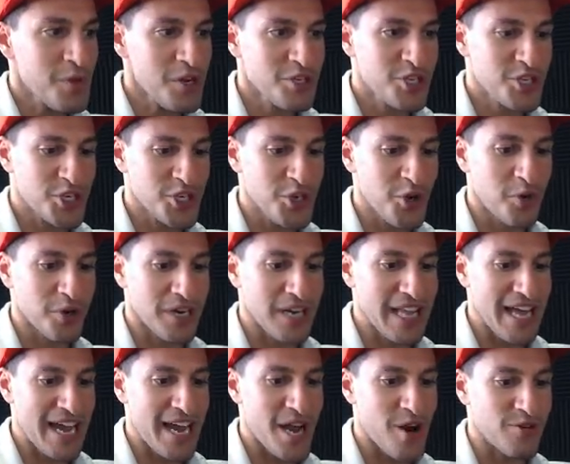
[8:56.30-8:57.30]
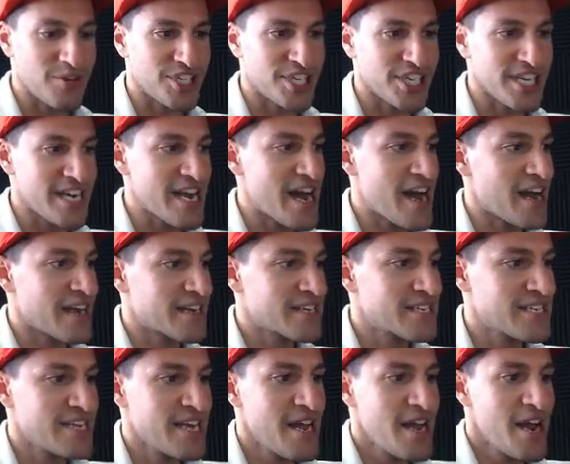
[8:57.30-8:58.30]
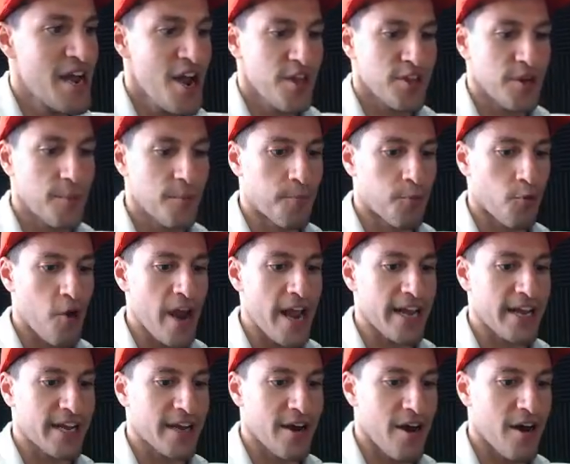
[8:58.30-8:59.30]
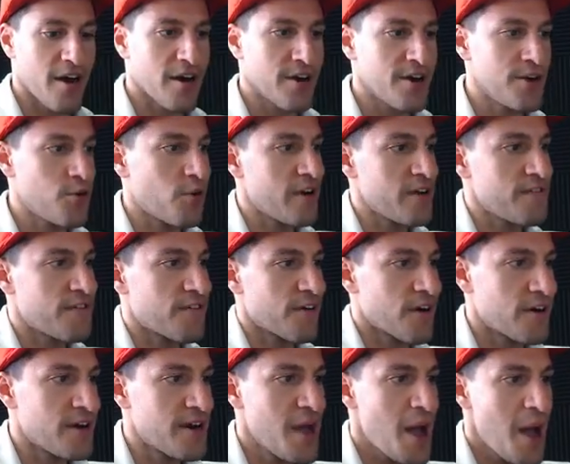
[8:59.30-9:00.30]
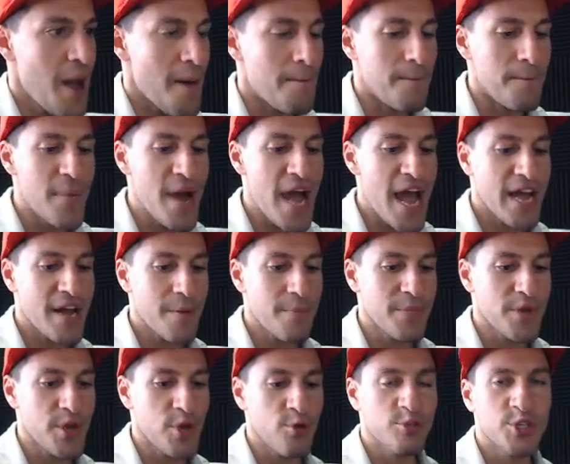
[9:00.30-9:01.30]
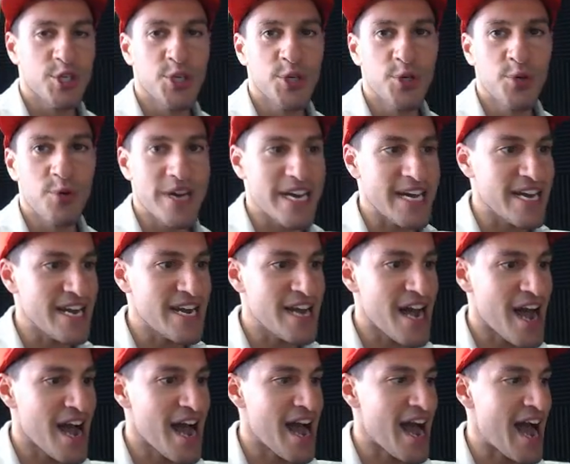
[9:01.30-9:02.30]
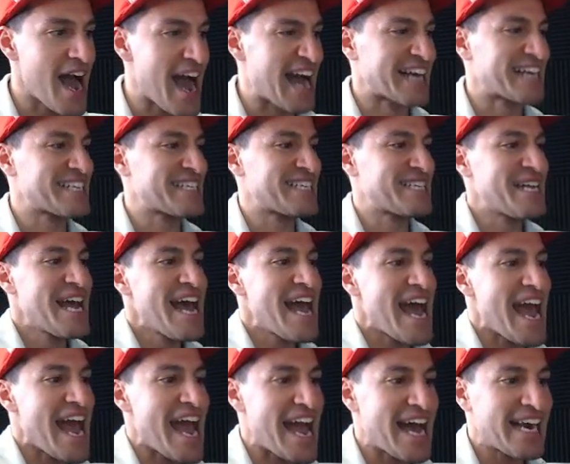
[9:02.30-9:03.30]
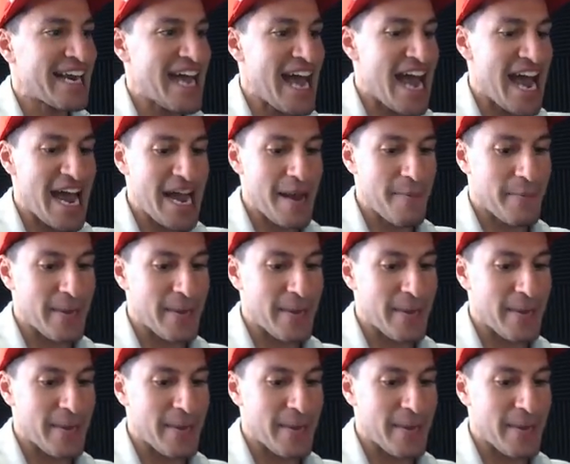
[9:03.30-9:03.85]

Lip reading: Solgaleo GX, the break card, Noivern, Mega Mewtwo EX, and a